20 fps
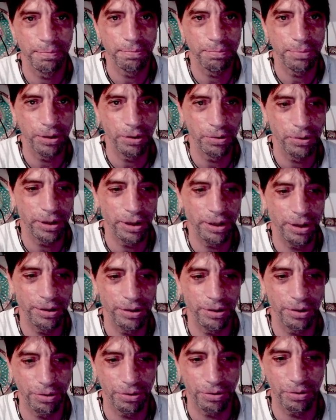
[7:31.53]
but look at
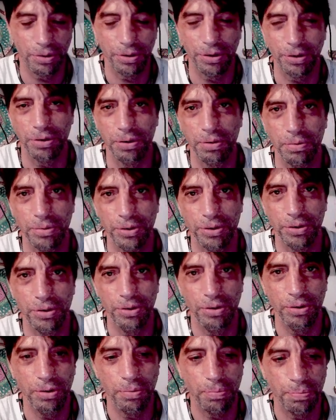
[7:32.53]
the authority
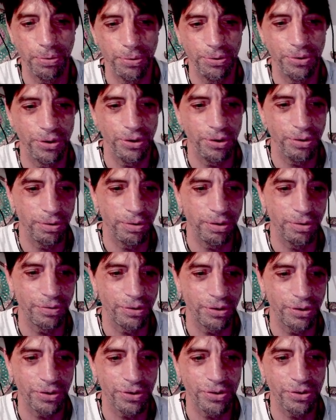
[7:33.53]
and you put the
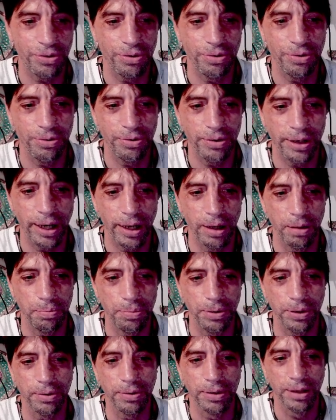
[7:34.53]
universe to help
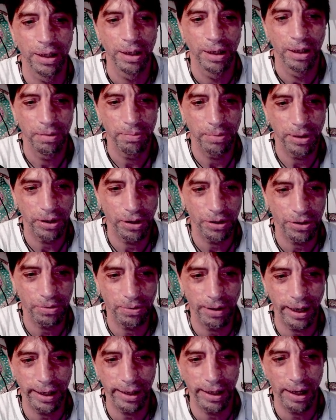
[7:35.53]
you because
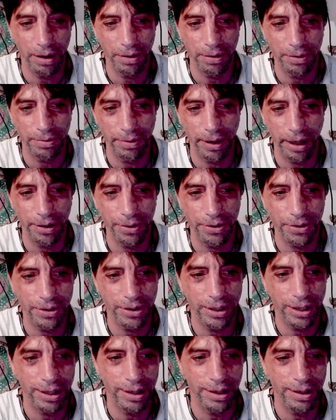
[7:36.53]
right now Uranus
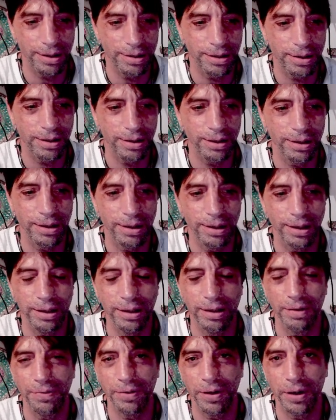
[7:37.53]
is uh,
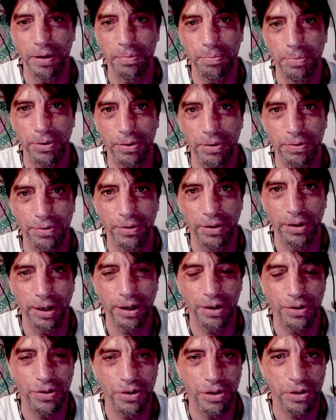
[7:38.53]
in a very beautiful
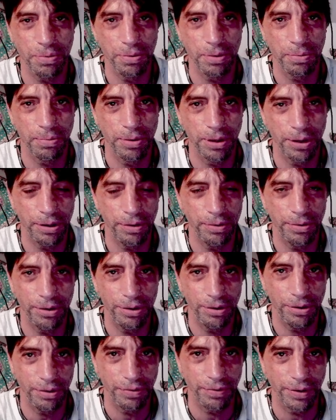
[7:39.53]
energies with
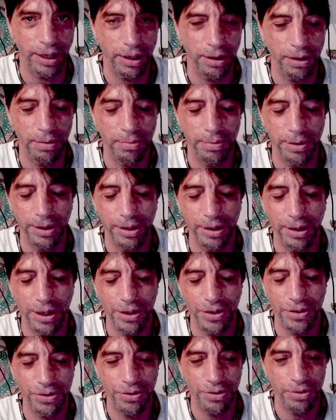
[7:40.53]
Mercury divine
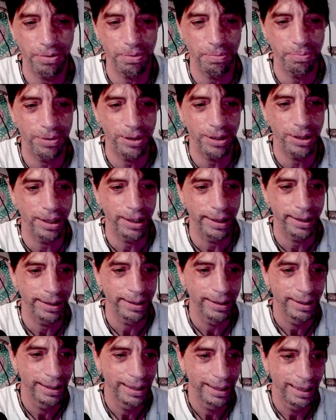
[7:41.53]
communications could be there
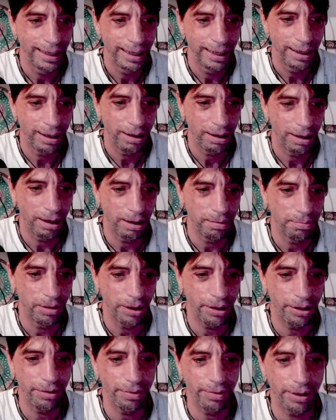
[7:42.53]
uh,
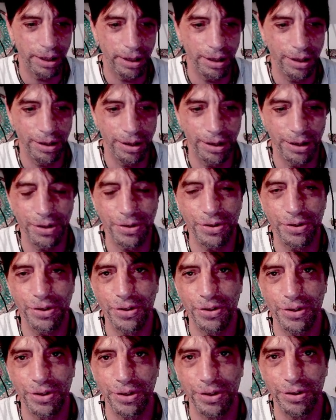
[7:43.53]
Mercury it is
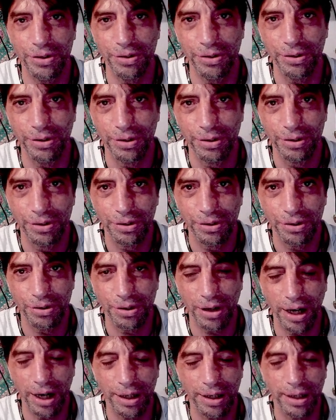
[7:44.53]
still
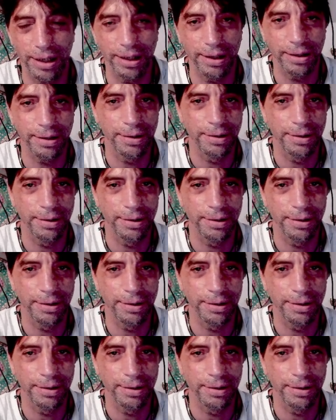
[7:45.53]
trining